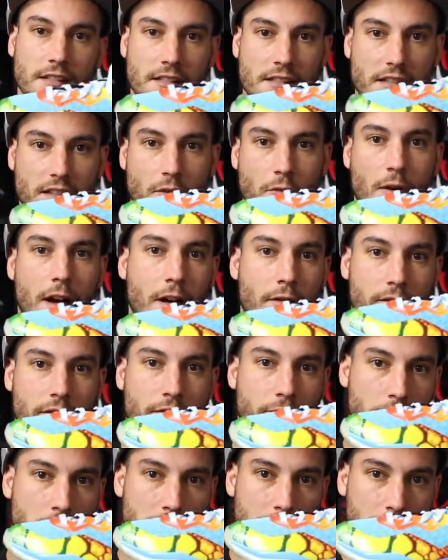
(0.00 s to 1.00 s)
This is the WoW
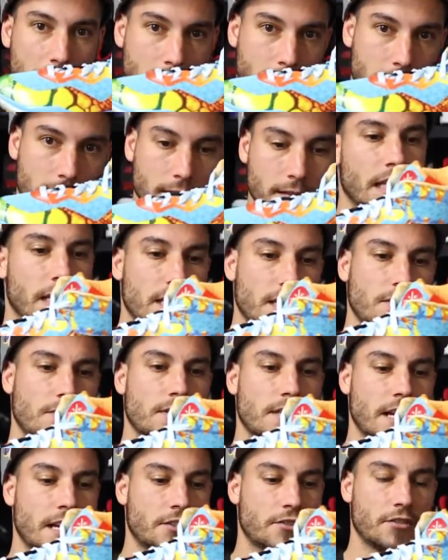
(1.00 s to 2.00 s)
three Lite, and this
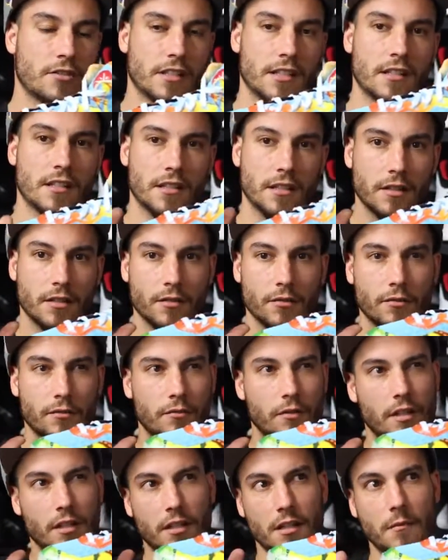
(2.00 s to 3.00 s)
was actually the
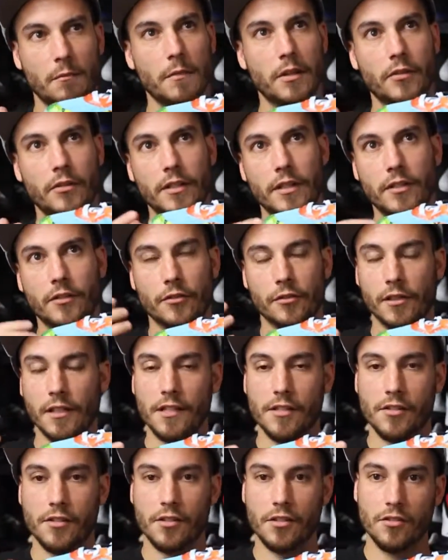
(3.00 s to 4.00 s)
the chameleon or
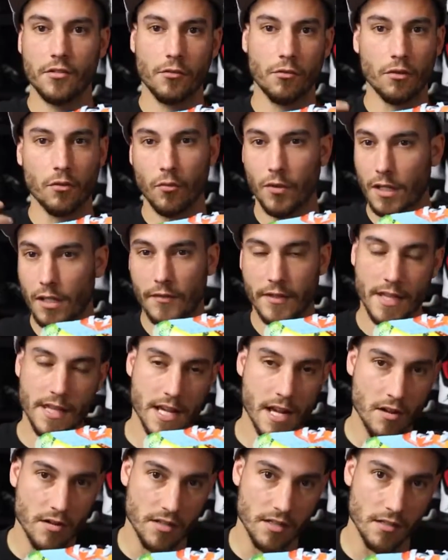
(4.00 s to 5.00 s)
lizard or one of a
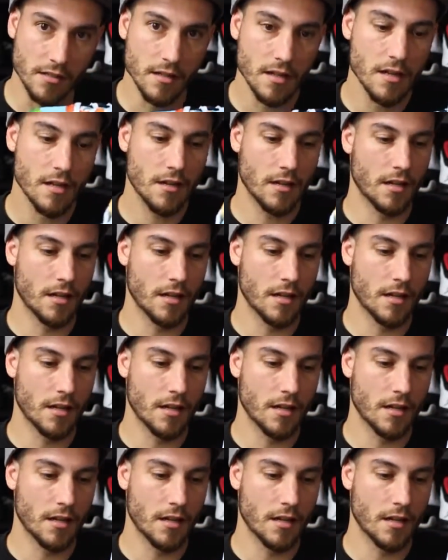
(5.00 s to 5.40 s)
thousand.